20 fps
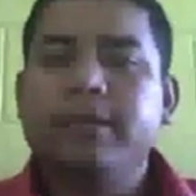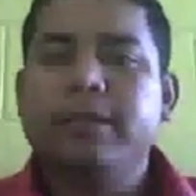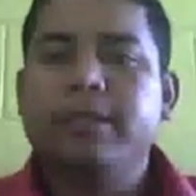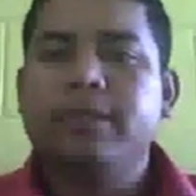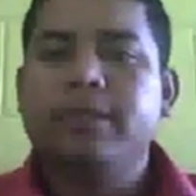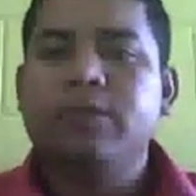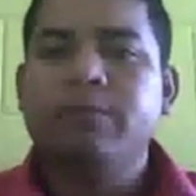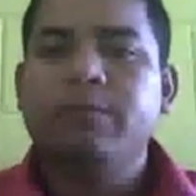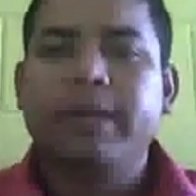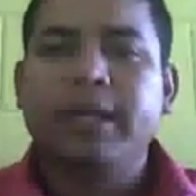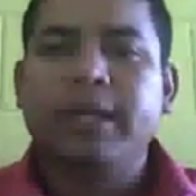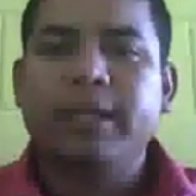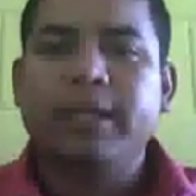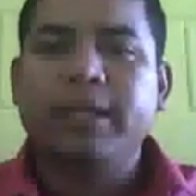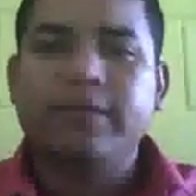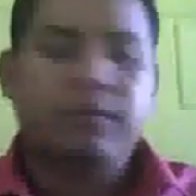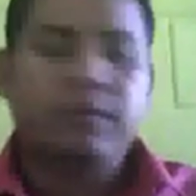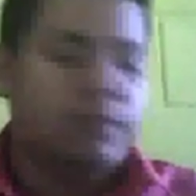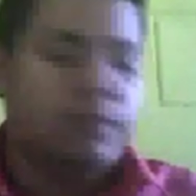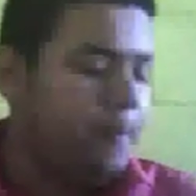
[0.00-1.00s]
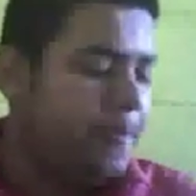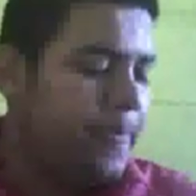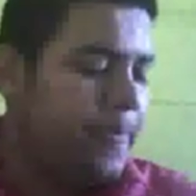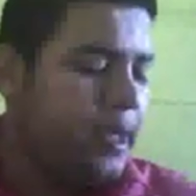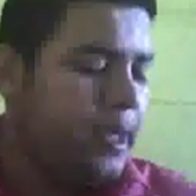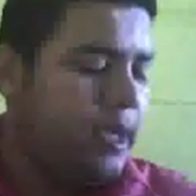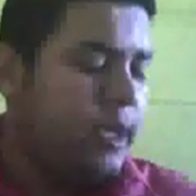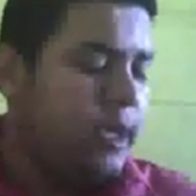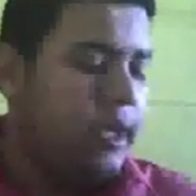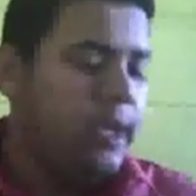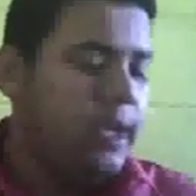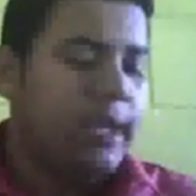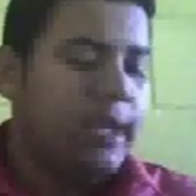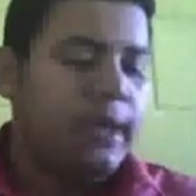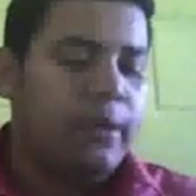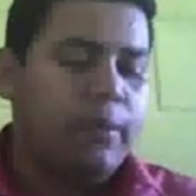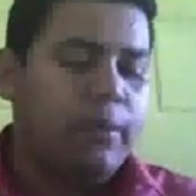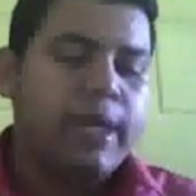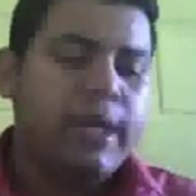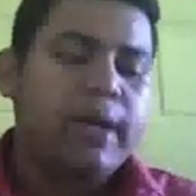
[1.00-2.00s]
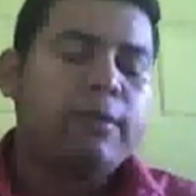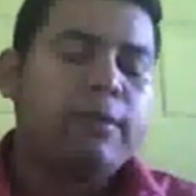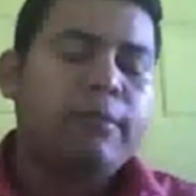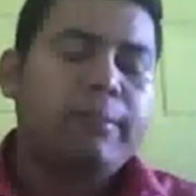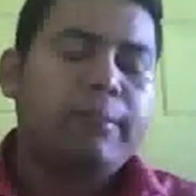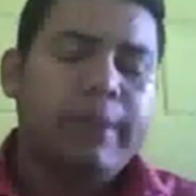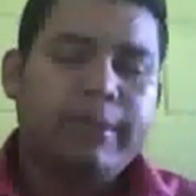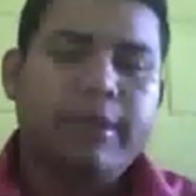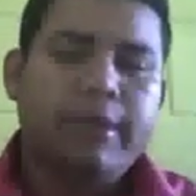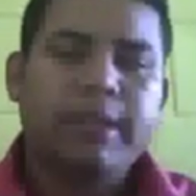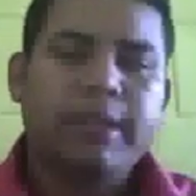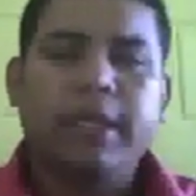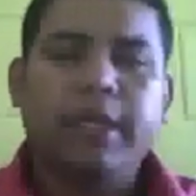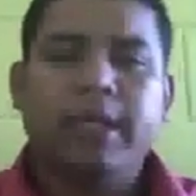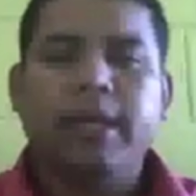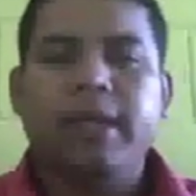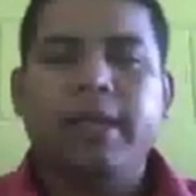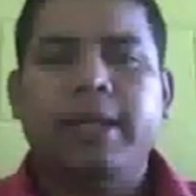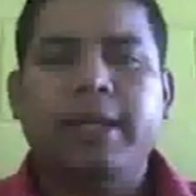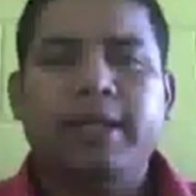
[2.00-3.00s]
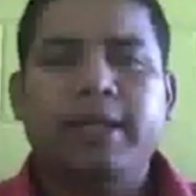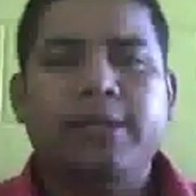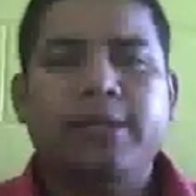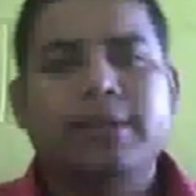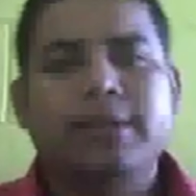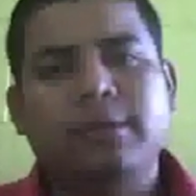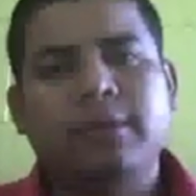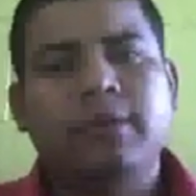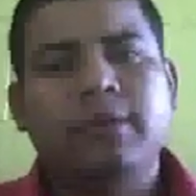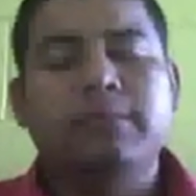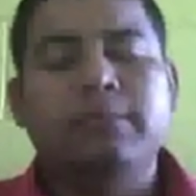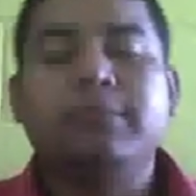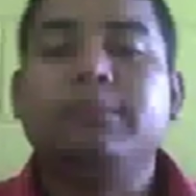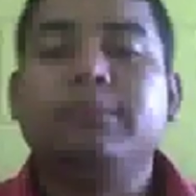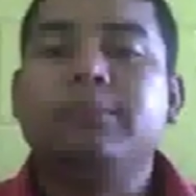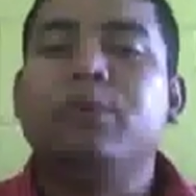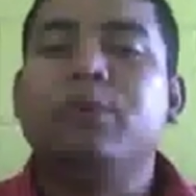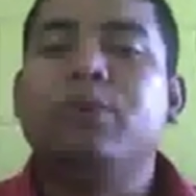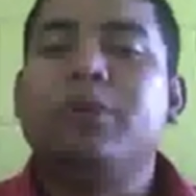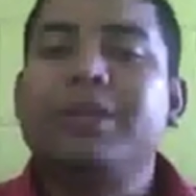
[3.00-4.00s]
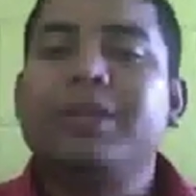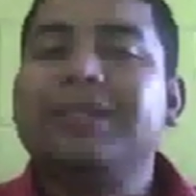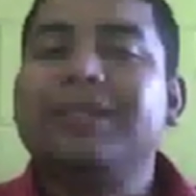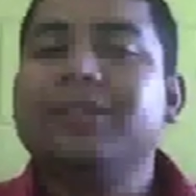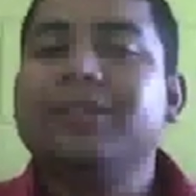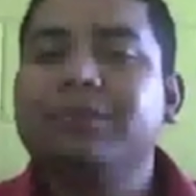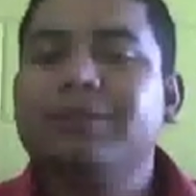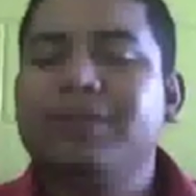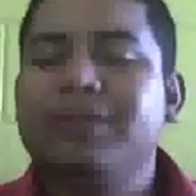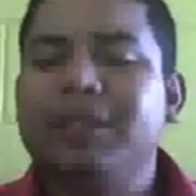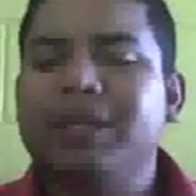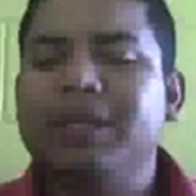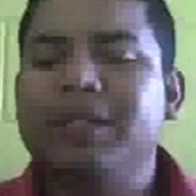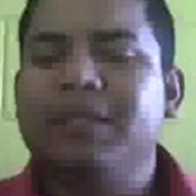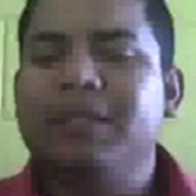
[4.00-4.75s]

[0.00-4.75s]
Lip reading: In the superlatives, we are comparing some more than two things.